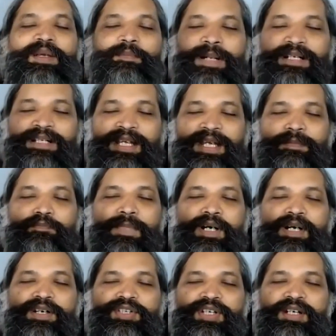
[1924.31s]
But the
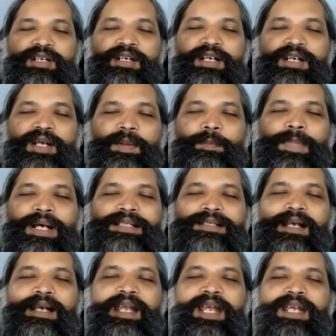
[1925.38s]
immersion must
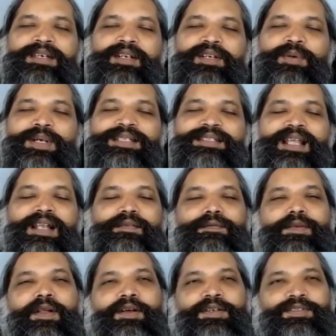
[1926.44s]
lead to a
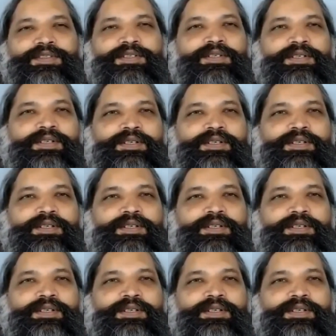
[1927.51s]
self-loss.